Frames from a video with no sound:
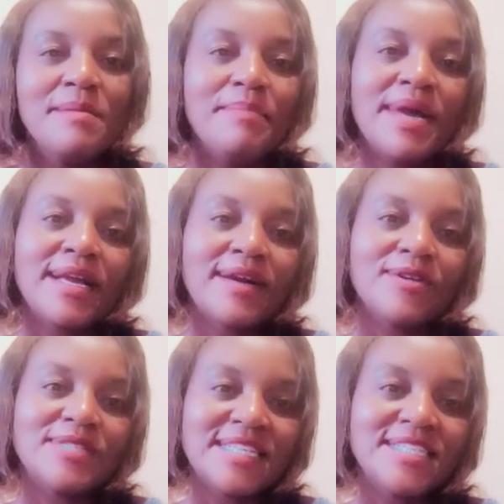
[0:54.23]
my
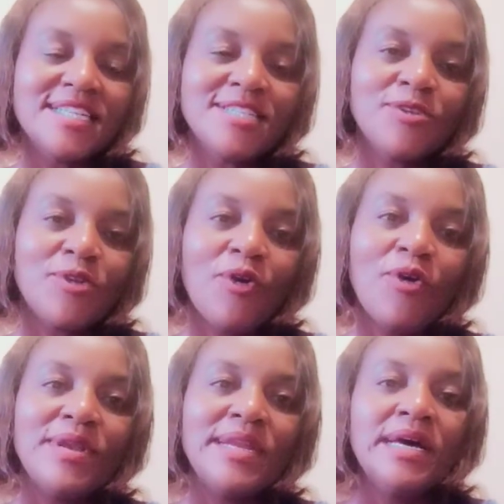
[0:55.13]
concentration
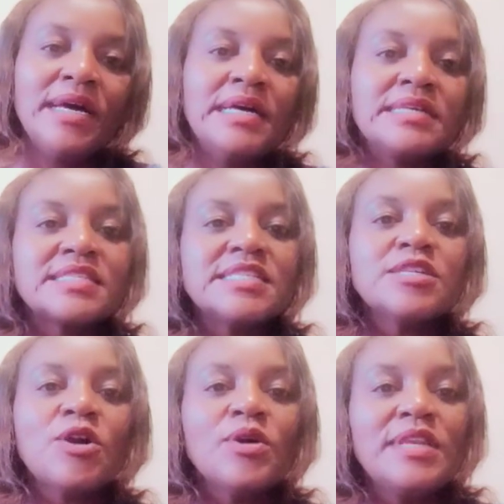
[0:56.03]
on
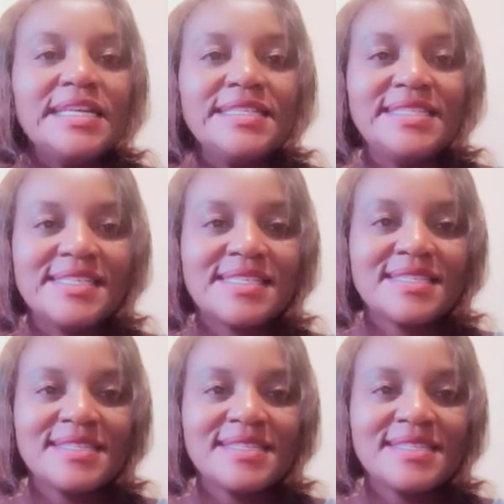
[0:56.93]
single ladies